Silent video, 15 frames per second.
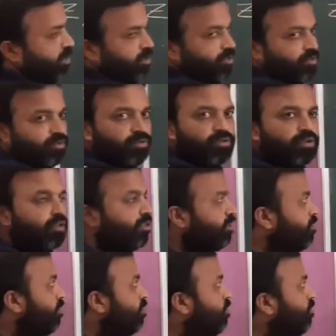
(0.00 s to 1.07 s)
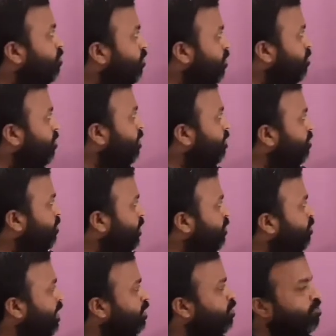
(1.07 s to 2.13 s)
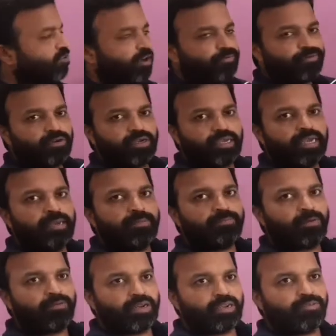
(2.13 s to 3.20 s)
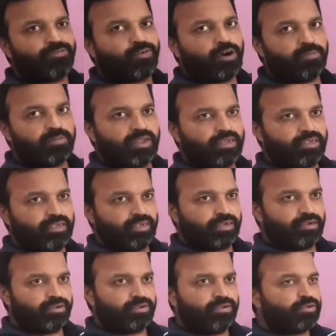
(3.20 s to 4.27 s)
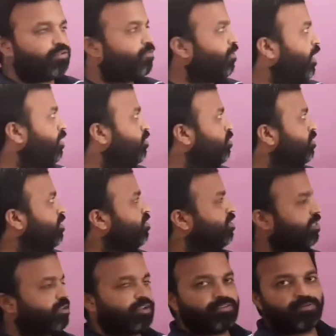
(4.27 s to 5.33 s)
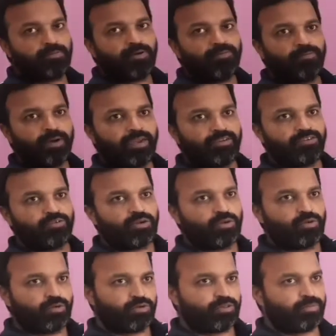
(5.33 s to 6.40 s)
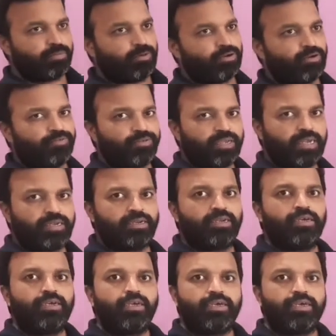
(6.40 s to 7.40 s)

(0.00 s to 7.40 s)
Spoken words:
So we make use of a power n formula here to find out the jet transform of minus 1 whole to the power of n.